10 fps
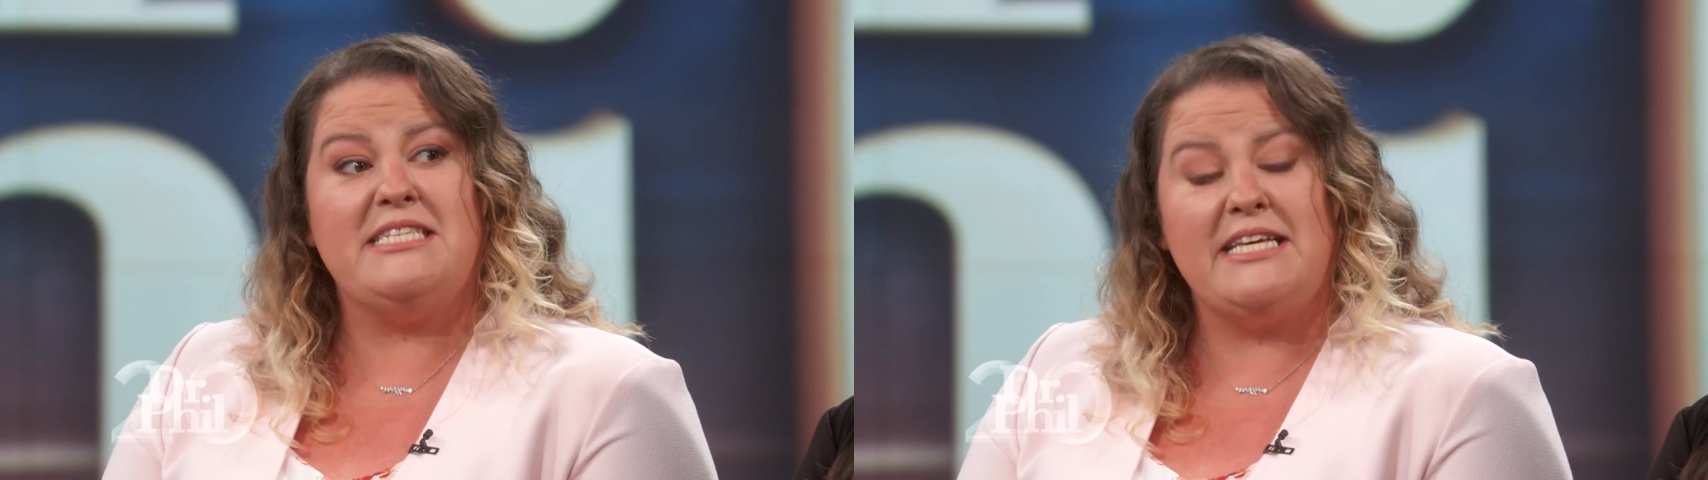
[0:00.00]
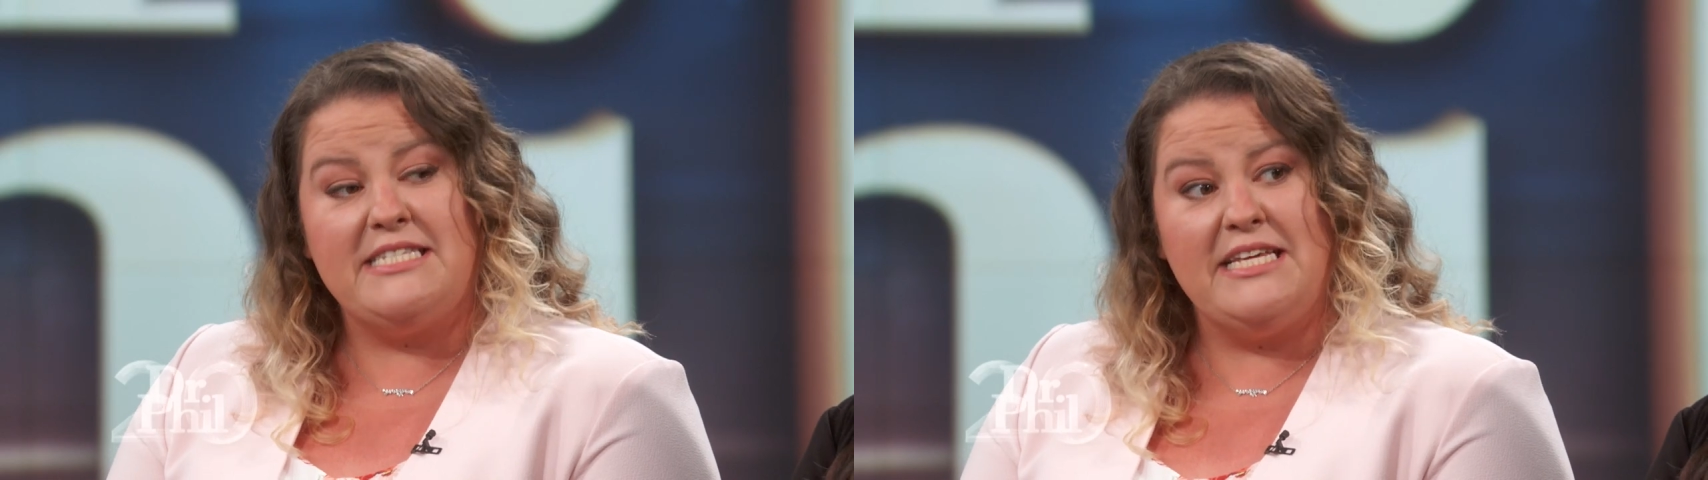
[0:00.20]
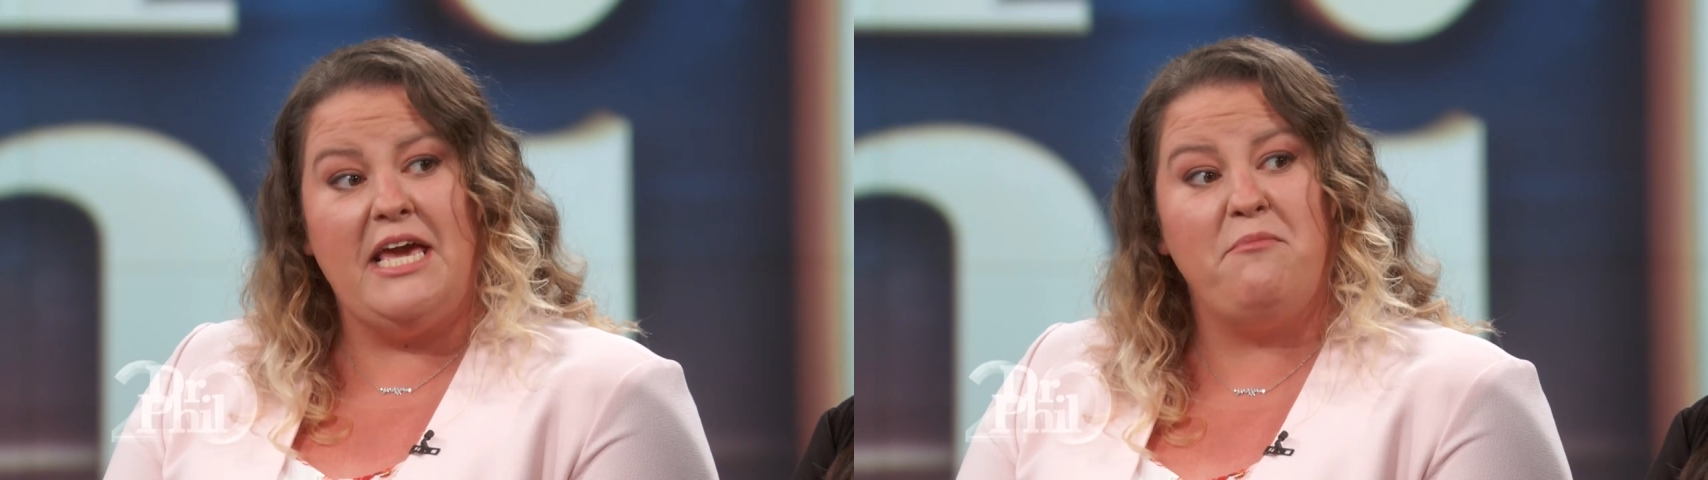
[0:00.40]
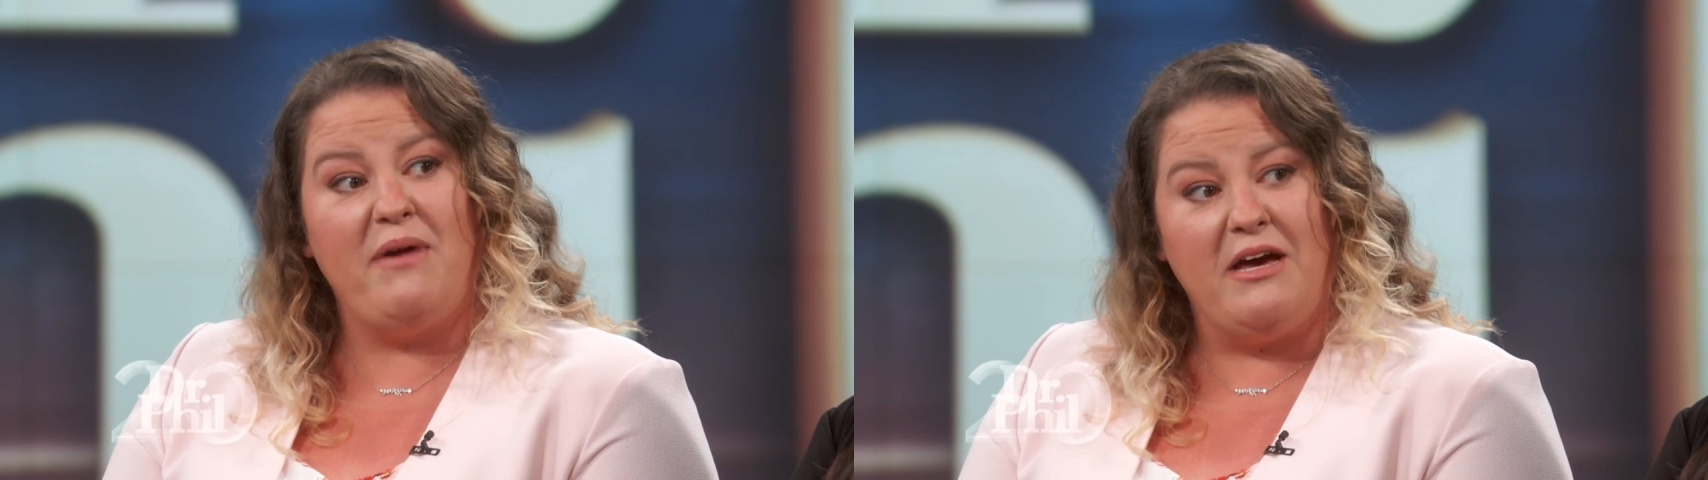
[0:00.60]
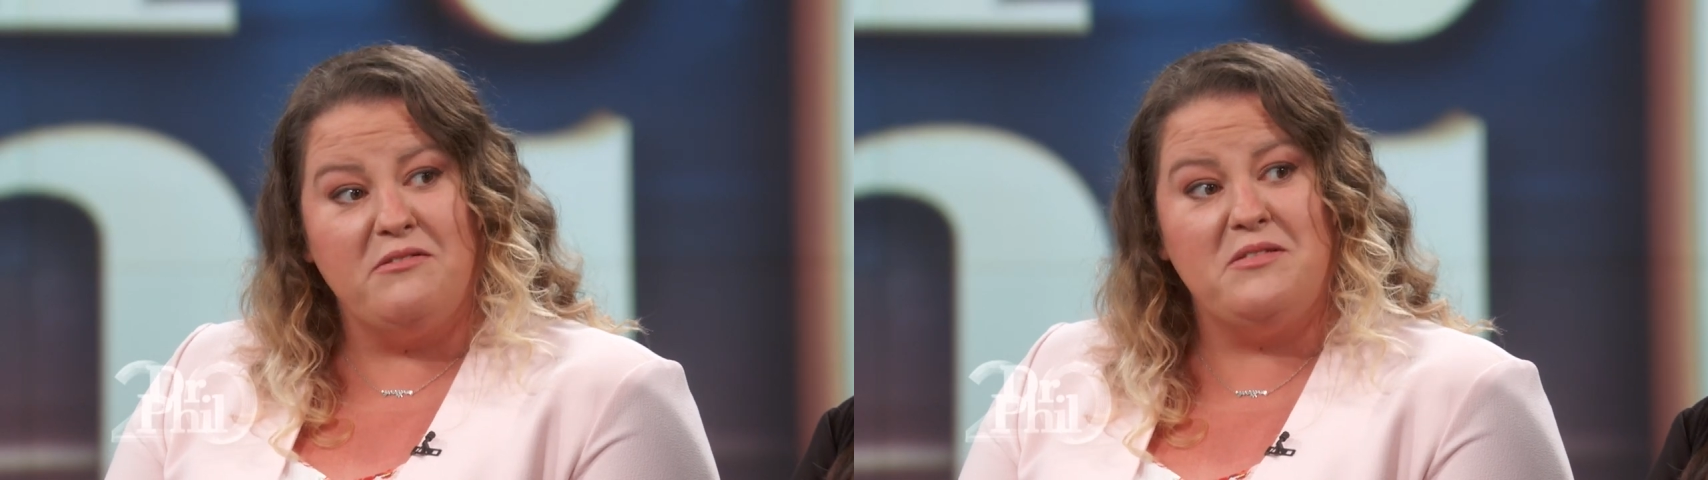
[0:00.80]
sixty-eight
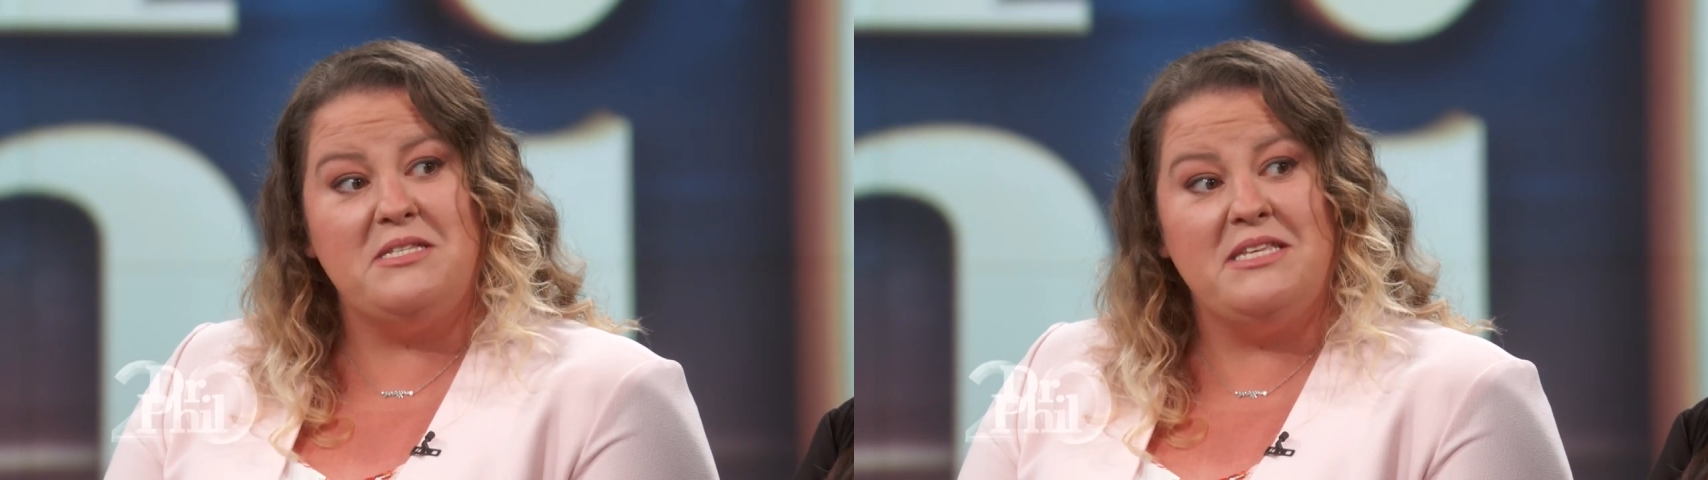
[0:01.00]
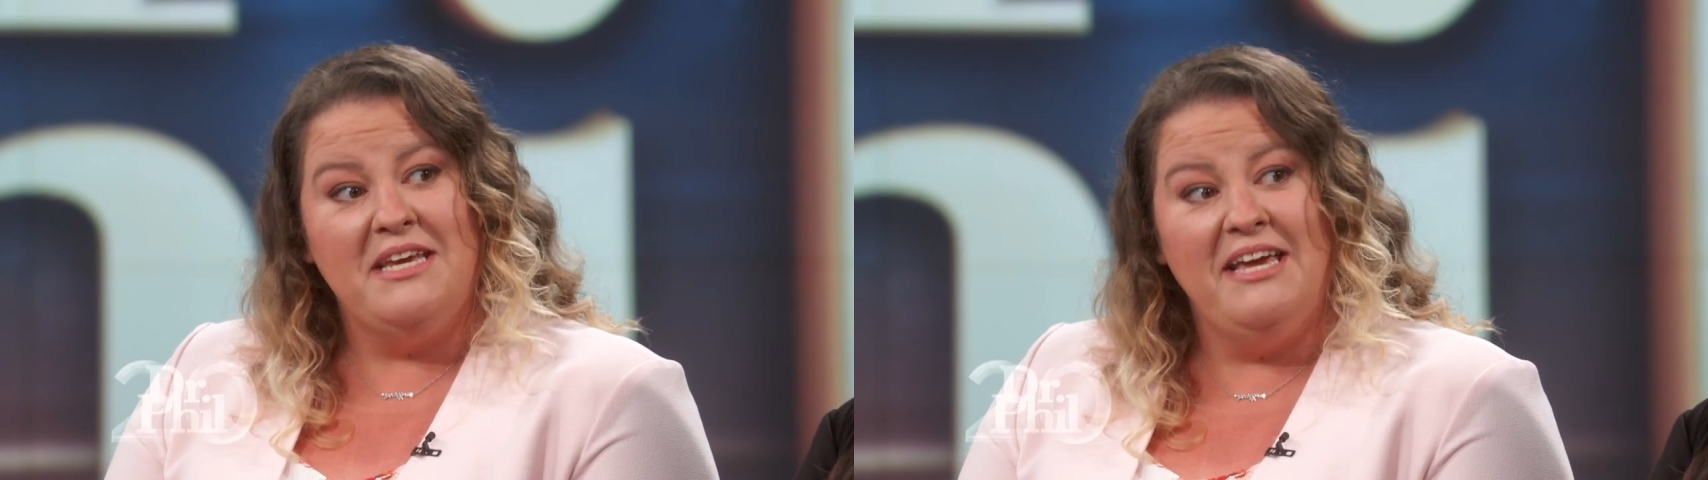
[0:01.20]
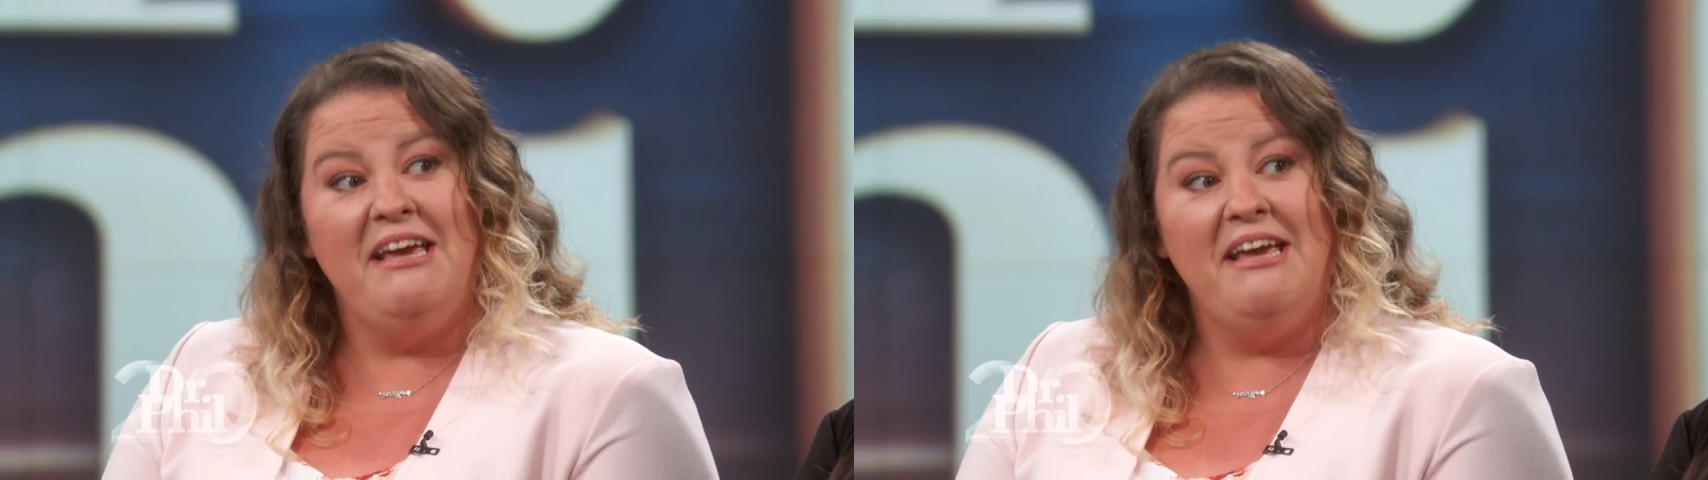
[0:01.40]
pounds.